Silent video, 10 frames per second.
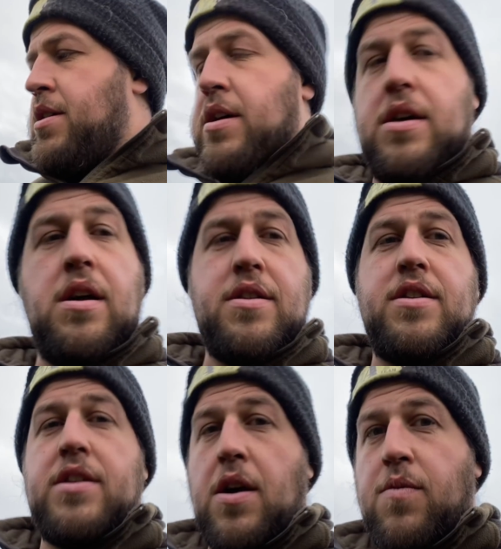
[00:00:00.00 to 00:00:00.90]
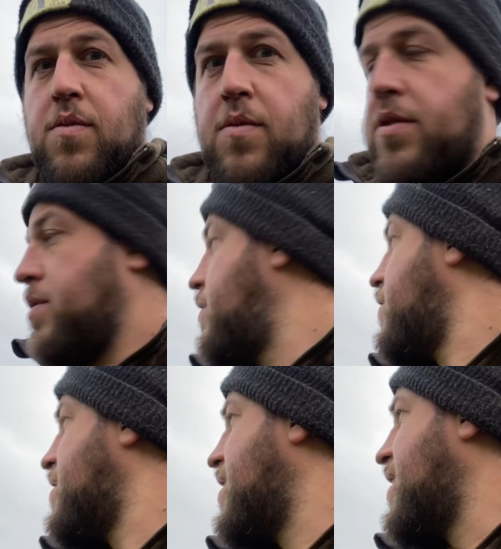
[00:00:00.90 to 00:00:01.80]
And I don't want to
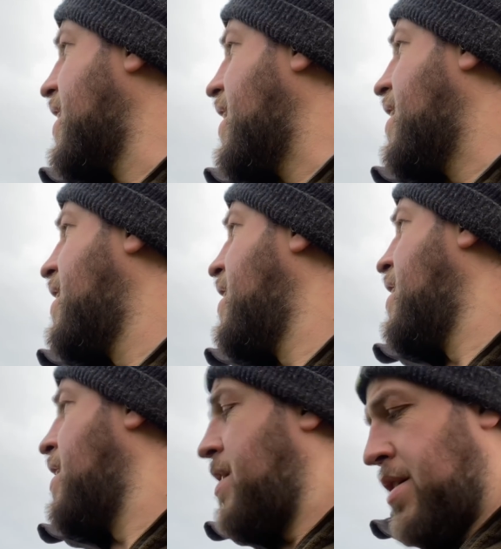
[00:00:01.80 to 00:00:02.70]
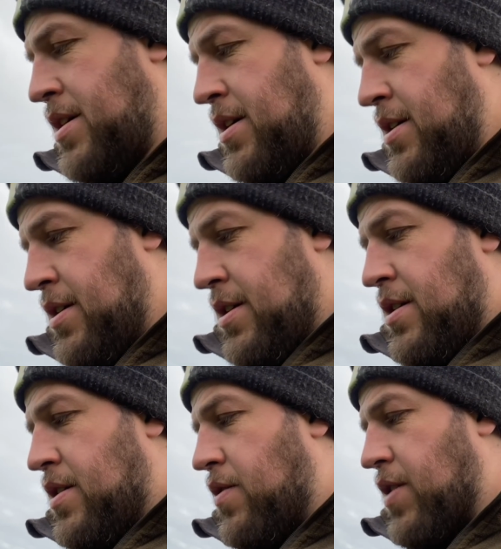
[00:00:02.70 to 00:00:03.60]
visit it again.
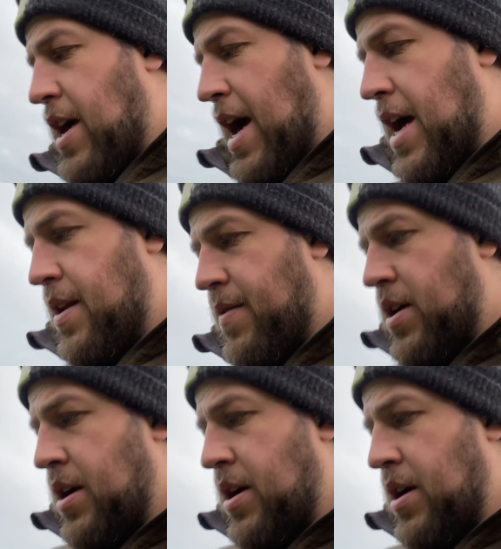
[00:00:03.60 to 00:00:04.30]
Not yet, anyway.